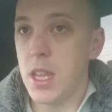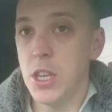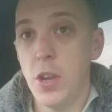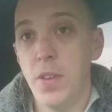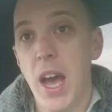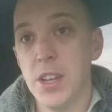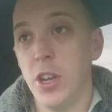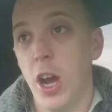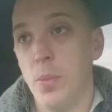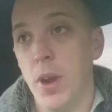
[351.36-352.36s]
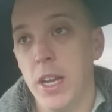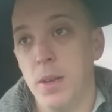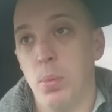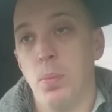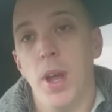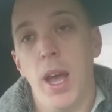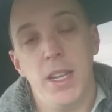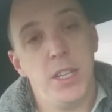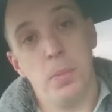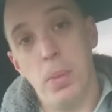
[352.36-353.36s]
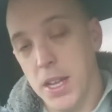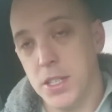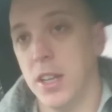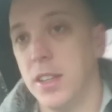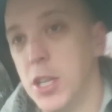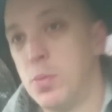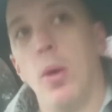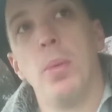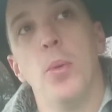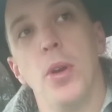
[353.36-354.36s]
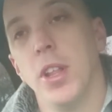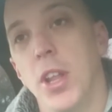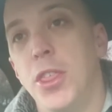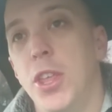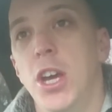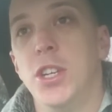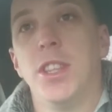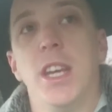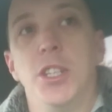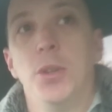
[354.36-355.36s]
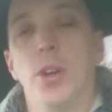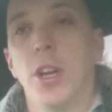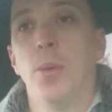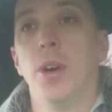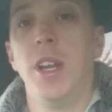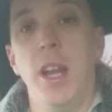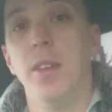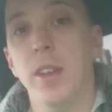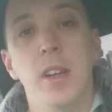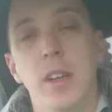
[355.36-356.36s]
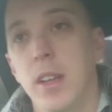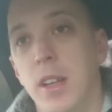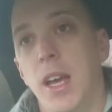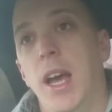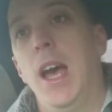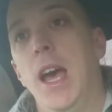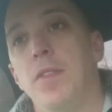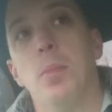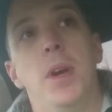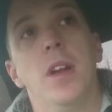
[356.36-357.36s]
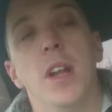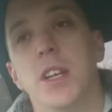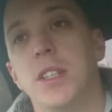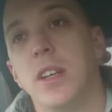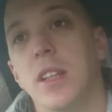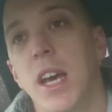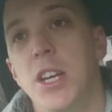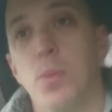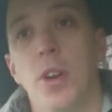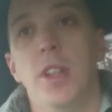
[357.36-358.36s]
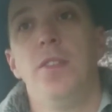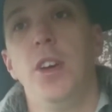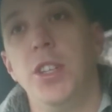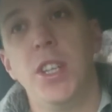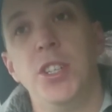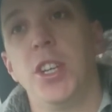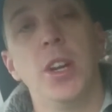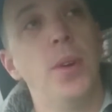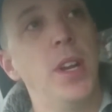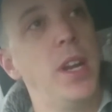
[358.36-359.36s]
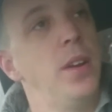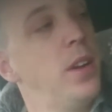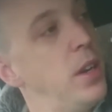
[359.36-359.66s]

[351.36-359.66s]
So if it hasn't got uprated disc and pads on, that's probably one of the first things you're going to want to do. If I'm being honest, that is one of the first things you're going to want to do.